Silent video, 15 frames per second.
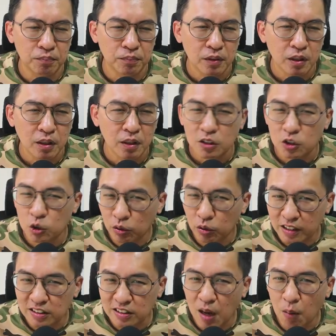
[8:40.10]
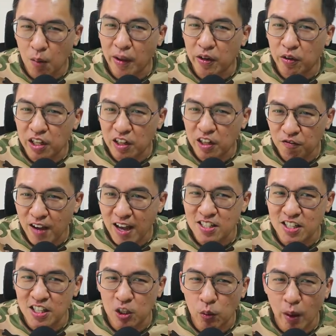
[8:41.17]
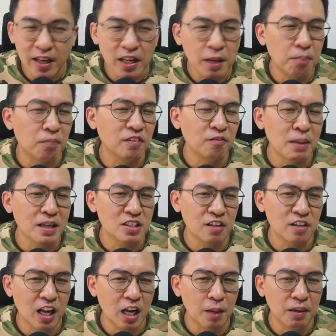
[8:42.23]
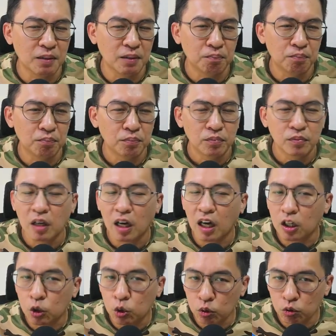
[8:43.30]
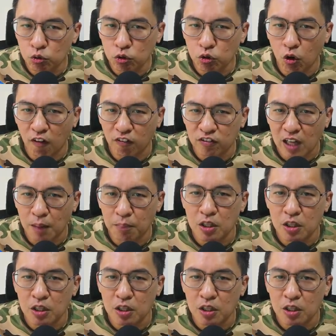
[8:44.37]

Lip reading: So next time when you invest into any mixed development, a good rule of thumb is